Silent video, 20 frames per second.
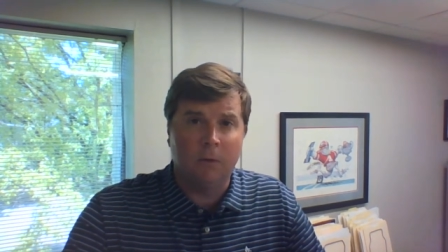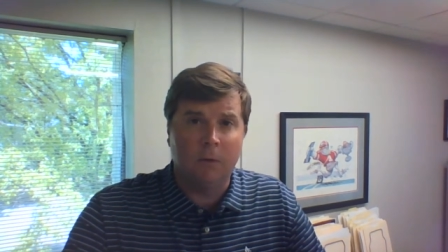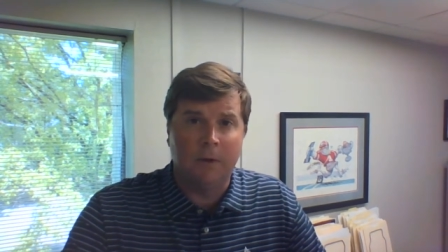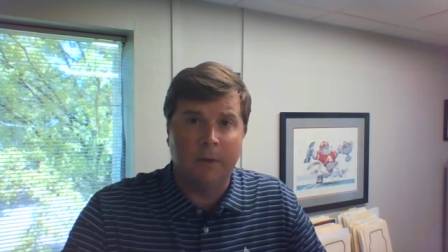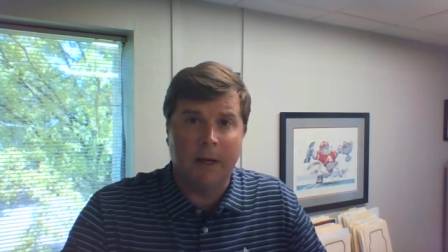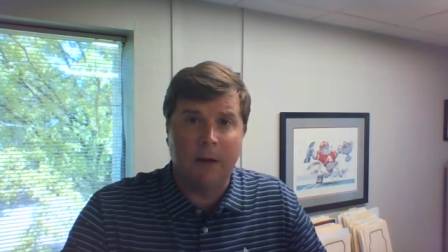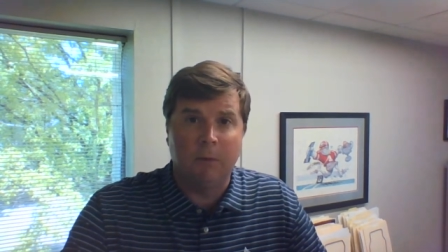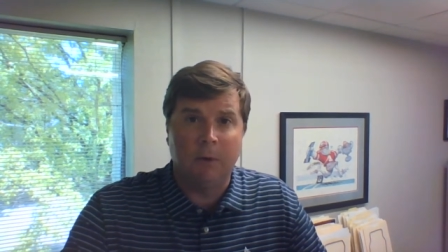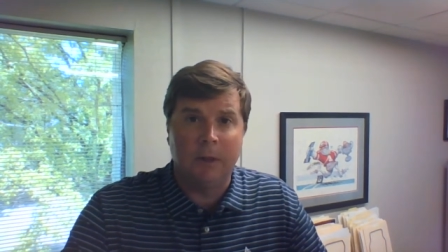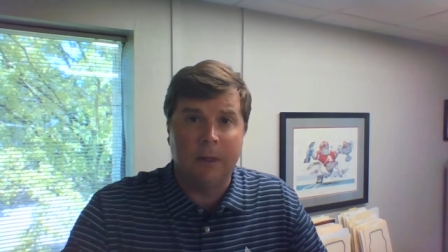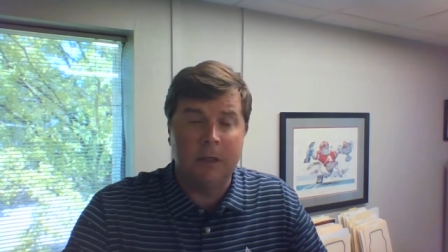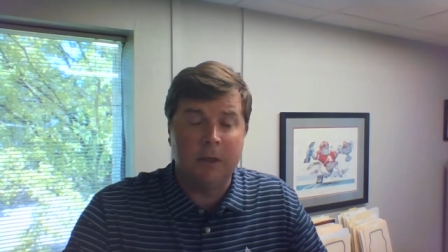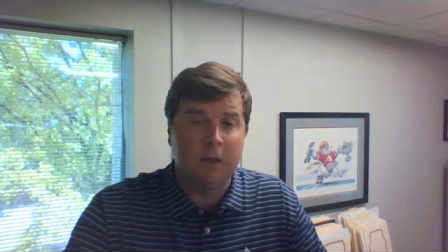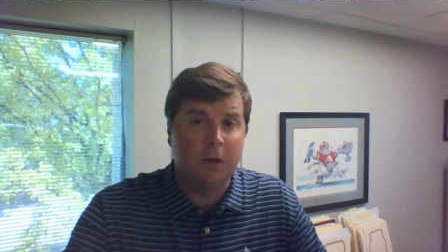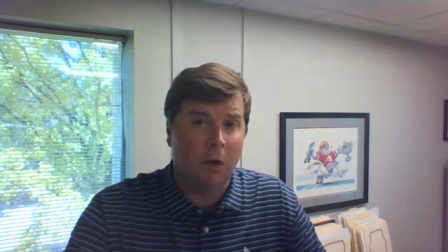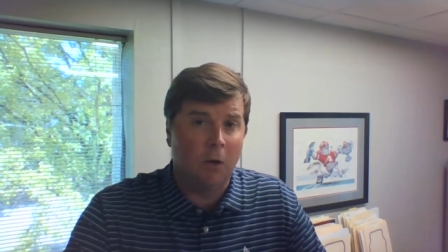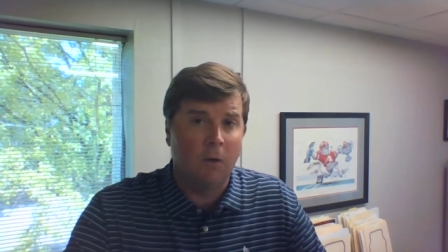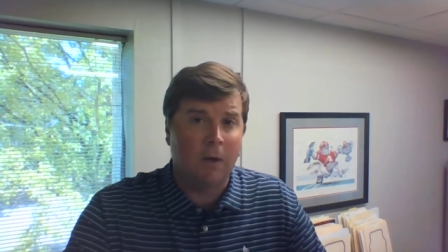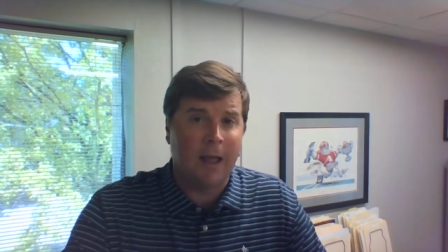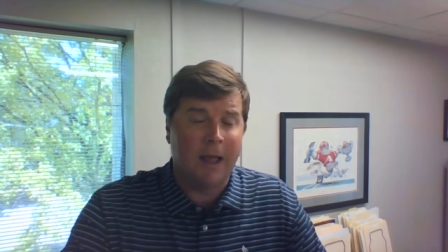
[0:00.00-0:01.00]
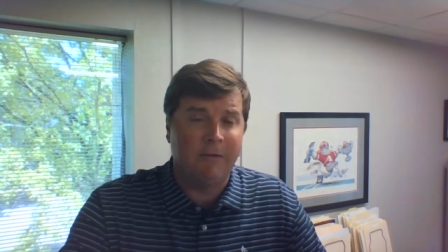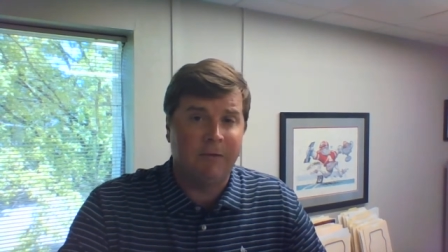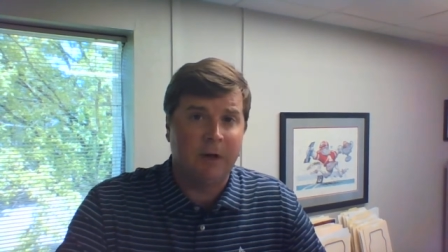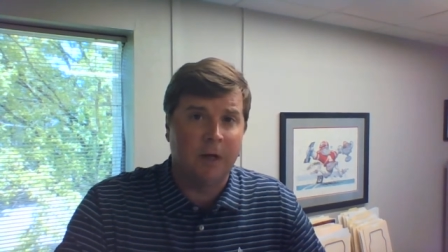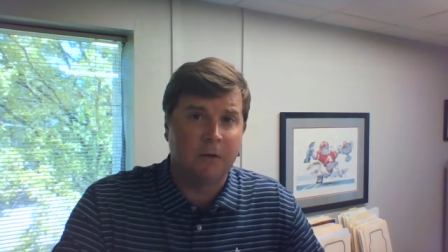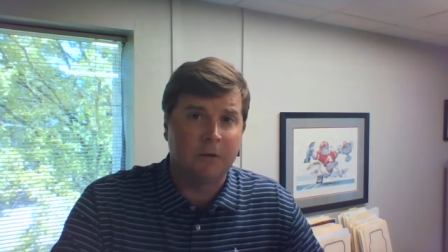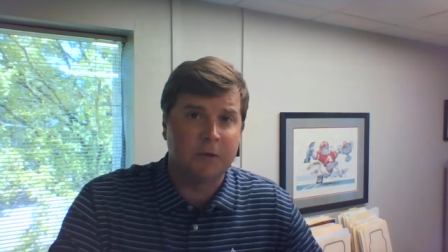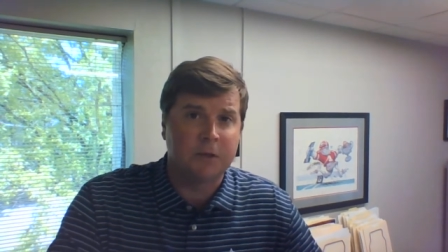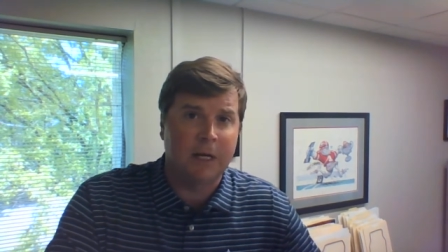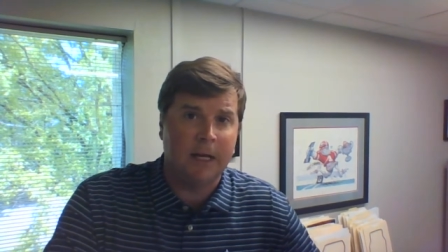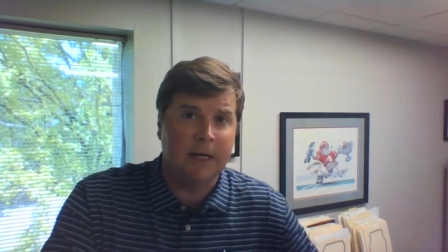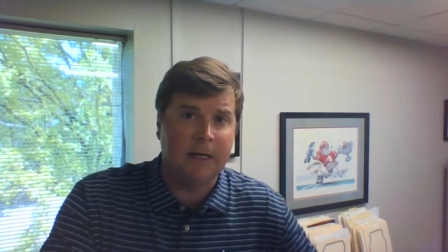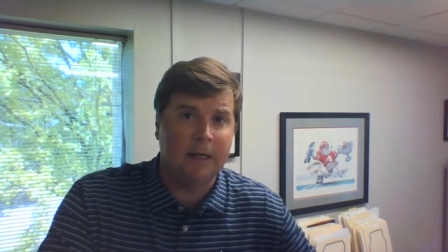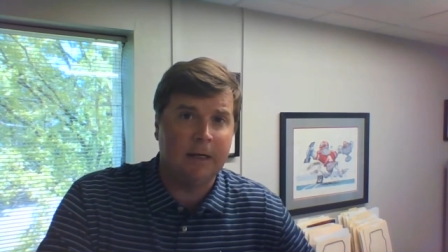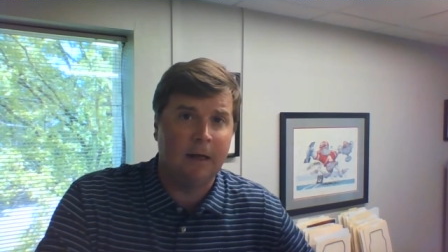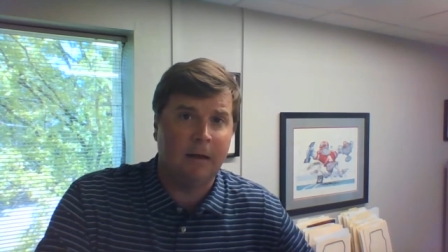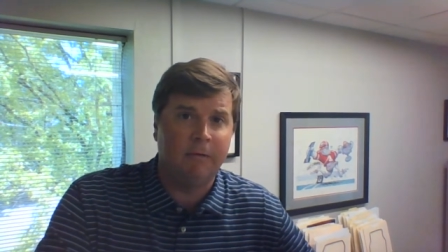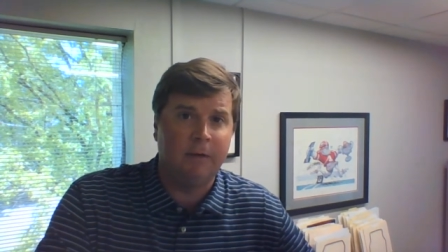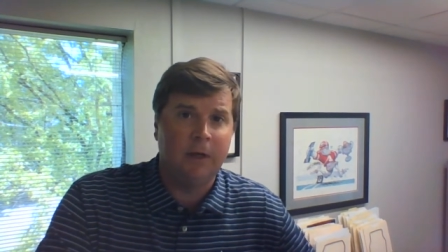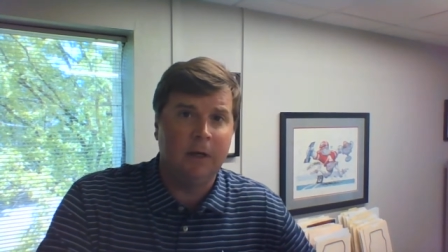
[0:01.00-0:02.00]
when they really don't have an
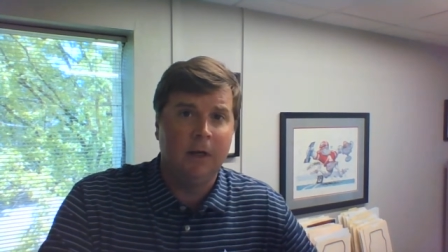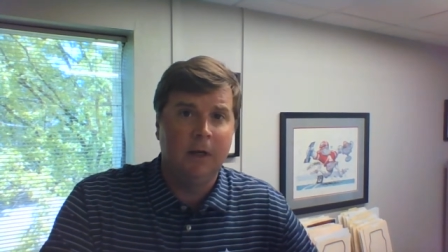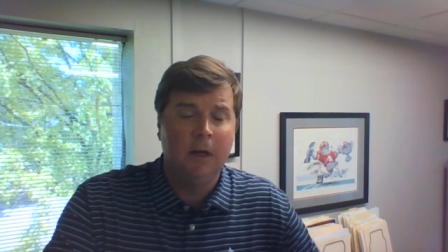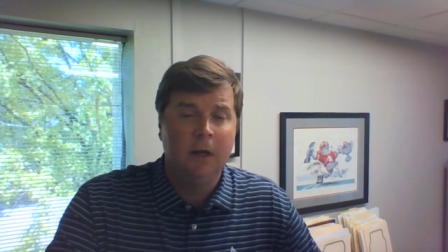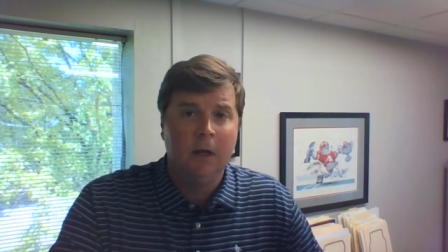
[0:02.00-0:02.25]
understanding of it.